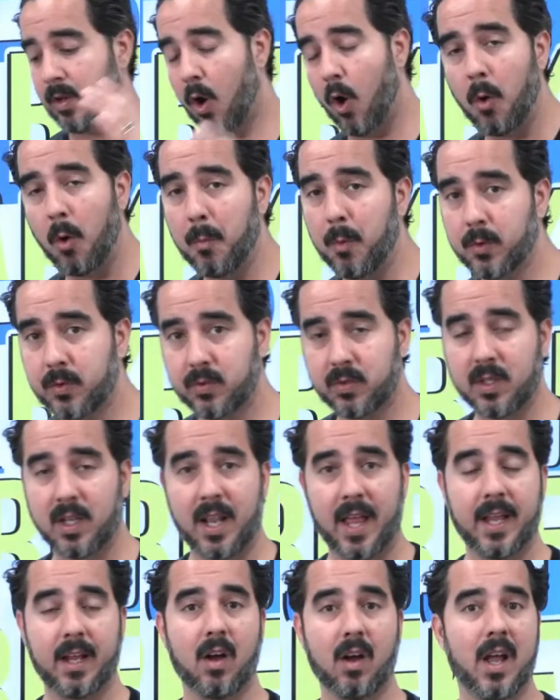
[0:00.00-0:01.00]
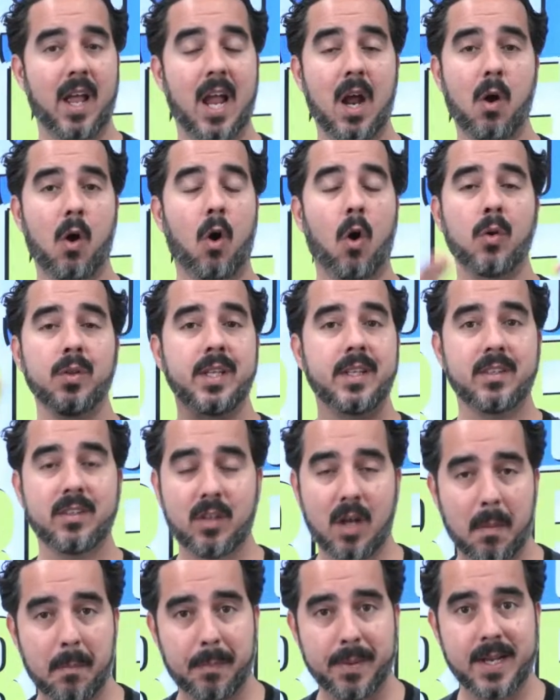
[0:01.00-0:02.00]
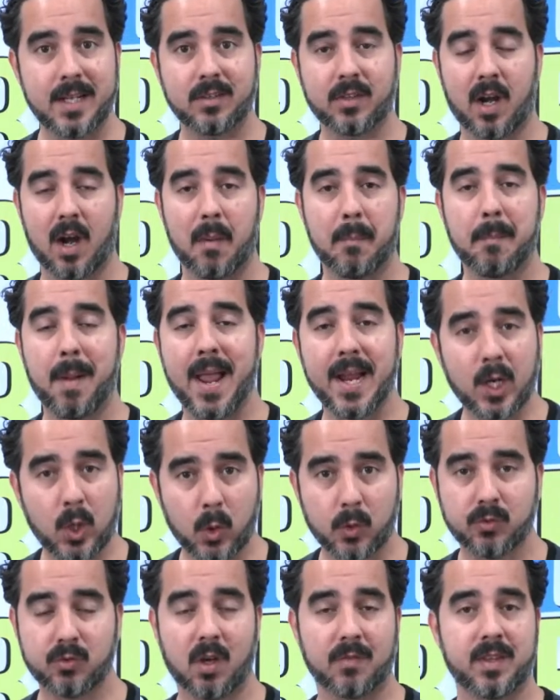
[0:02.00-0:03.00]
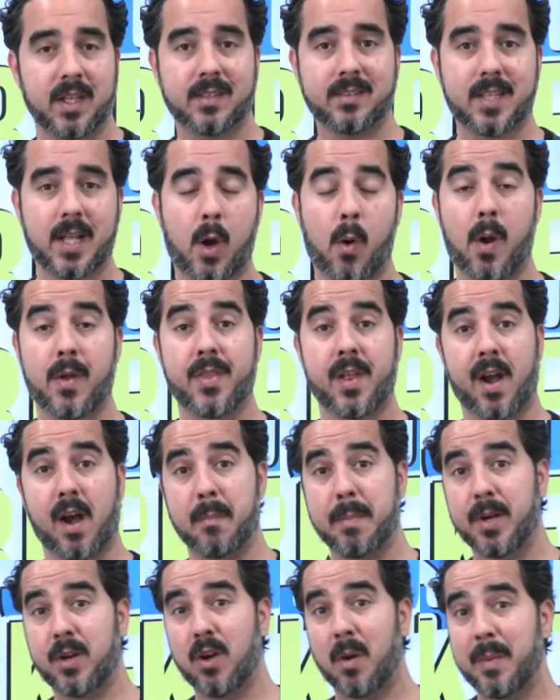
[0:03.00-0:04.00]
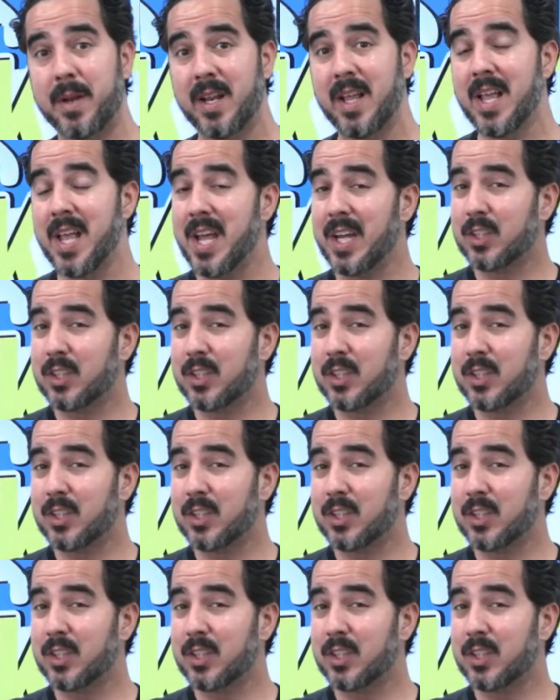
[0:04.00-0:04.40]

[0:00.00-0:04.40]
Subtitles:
almost like all these companies that are Microsoft, etc., that are becoming